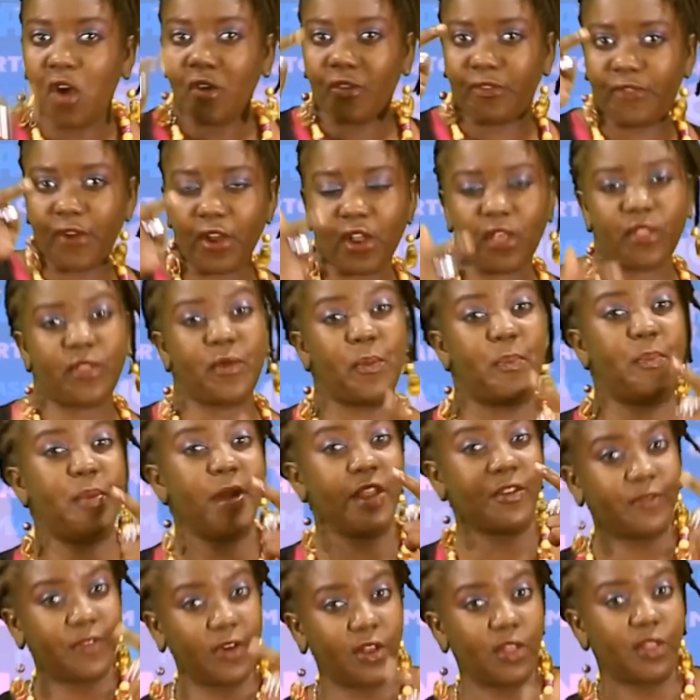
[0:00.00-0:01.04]
Follow the beat,
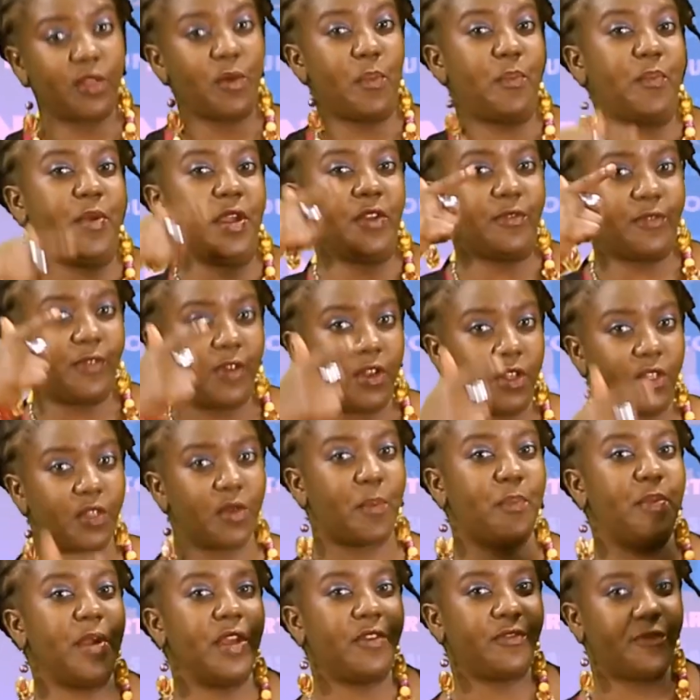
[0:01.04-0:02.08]
follow the beat, follow the
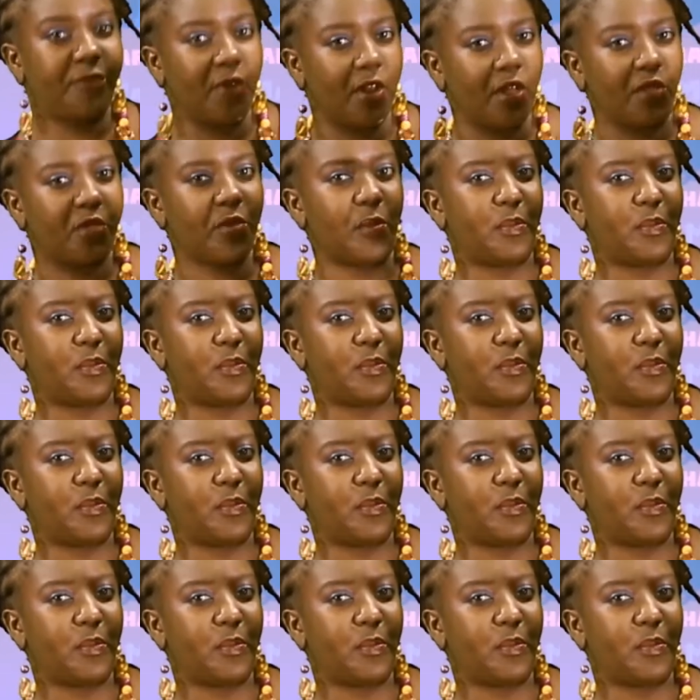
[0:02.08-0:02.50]
beat, follow the